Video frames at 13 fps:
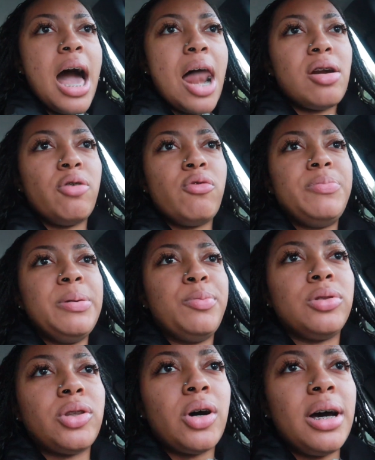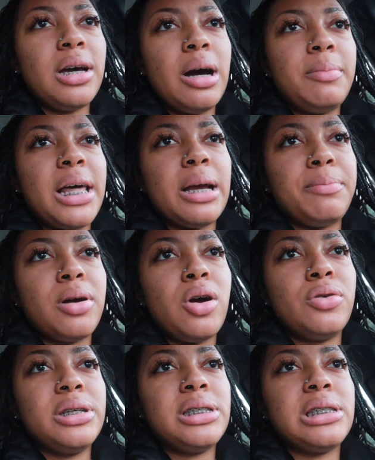I don't know what people thought. I'm like,
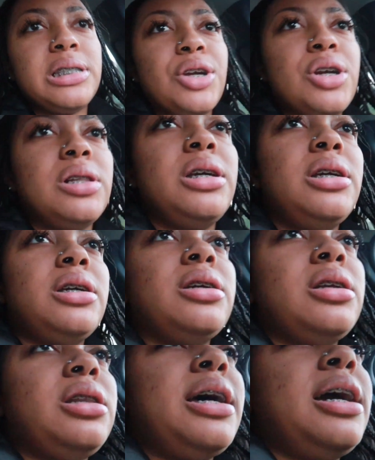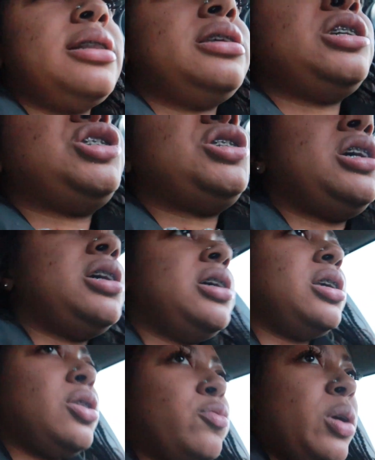bro, this is literally like the shit.
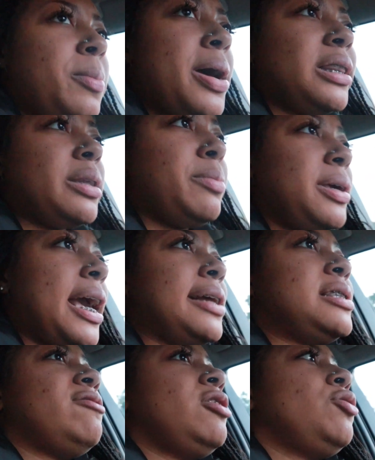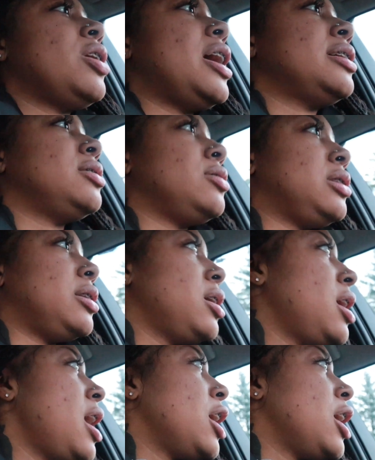We about to be ATV riding.